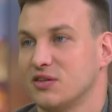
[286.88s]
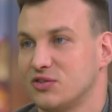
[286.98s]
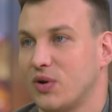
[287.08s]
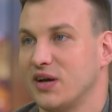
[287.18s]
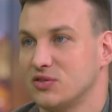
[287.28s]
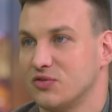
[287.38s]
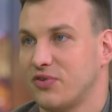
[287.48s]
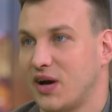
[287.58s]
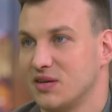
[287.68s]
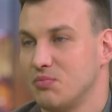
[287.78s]
trying to
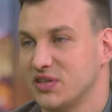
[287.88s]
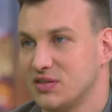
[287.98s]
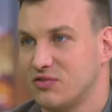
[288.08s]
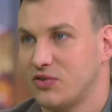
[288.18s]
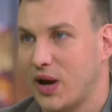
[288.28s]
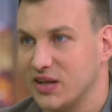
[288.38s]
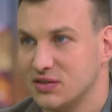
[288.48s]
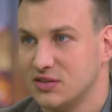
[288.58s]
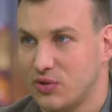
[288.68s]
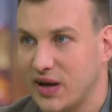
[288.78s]
find the best
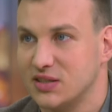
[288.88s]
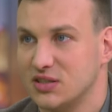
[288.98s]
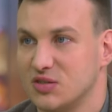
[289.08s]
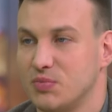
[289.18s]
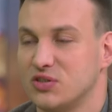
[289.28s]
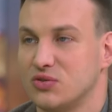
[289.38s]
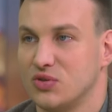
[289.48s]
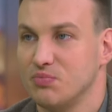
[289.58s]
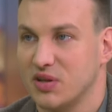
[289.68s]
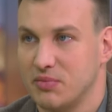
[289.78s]
strat strategies, but to
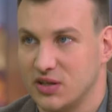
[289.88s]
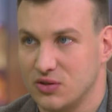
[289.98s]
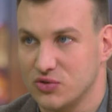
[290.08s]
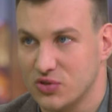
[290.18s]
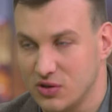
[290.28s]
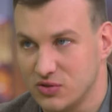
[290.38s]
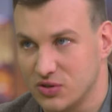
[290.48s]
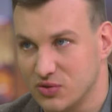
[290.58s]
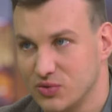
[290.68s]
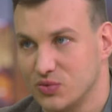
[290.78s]
implement those
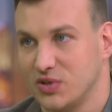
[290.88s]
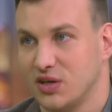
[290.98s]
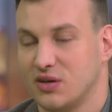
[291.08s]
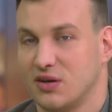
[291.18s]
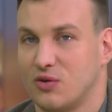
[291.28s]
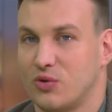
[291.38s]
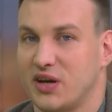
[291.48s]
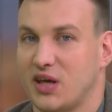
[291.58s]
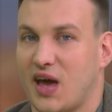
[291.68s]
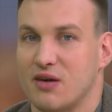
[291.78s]
also. We
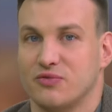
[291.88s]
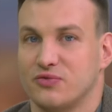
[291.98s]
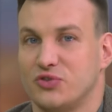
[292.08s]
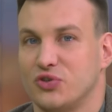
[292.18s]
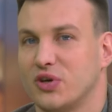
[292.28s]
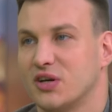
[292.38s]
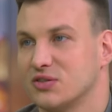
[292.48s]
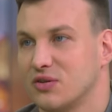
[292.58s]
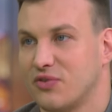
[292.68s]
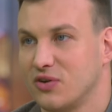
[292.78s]
already have two
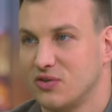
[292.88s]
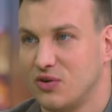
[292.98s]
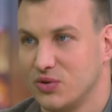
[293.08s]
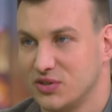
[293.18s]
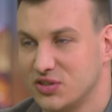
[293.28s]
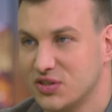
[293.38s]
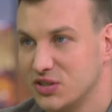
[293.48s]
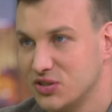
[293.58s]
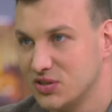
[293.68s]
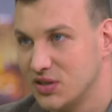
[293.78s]
years of ongoing
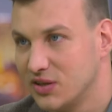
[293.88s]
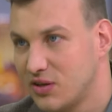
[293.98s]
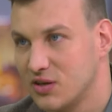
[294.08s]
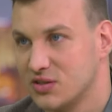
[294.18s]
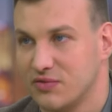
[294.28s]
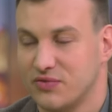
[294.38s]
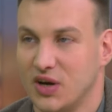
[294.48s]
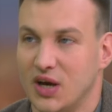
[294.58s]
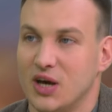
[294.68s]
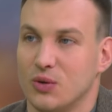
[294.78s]
discussions and talks of
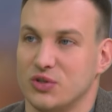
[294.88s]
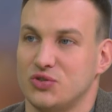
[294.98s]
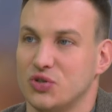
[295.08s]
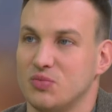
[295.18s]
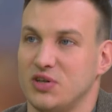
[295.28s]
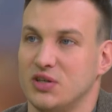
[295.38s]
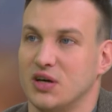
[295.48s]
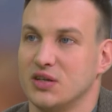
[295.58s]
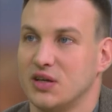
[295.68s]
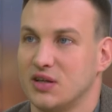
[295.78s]
what should be
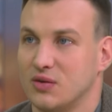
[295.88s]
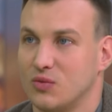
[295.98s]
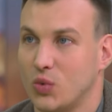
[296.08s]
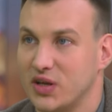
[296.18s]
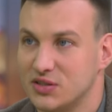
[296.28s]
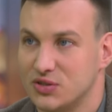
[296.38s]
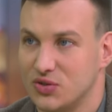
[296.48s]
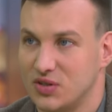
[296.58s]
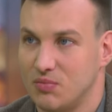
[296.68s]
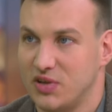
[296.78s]
done and when
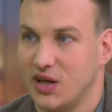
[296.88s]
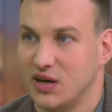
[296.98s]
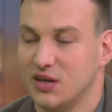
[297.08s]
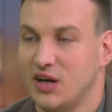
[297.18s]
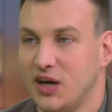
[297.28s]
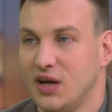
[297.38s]
should it be done.